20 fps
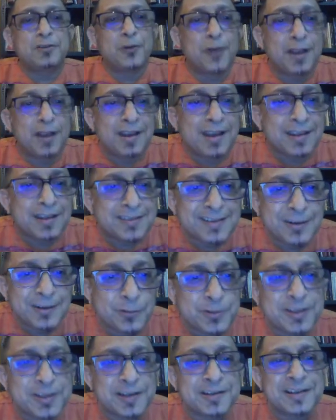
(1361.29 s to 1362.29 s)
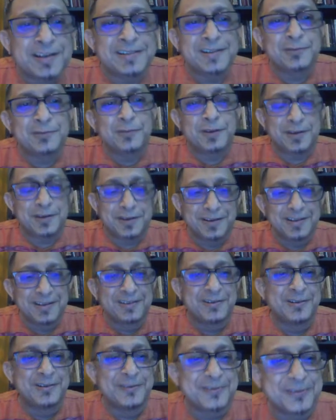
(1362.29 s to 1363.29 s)
soil gets loosened, as it were,
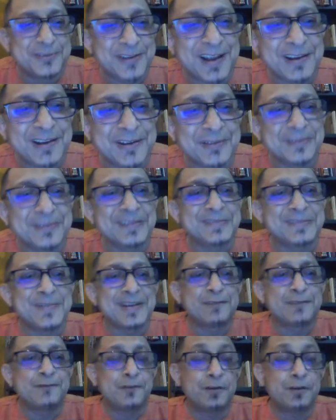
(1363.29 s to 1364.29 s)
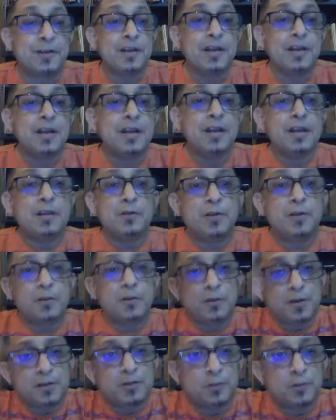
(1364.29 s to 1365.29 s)
to carry on this metaphor,
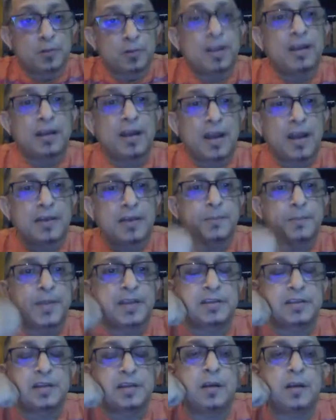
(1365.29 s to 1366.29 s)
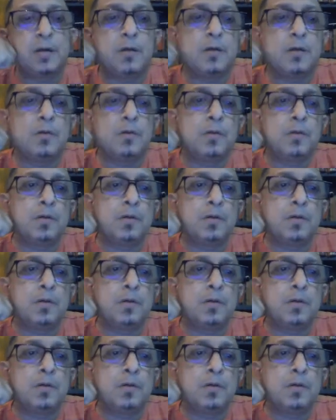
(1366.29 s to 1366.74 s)
you're also looking at a larger picture. Now,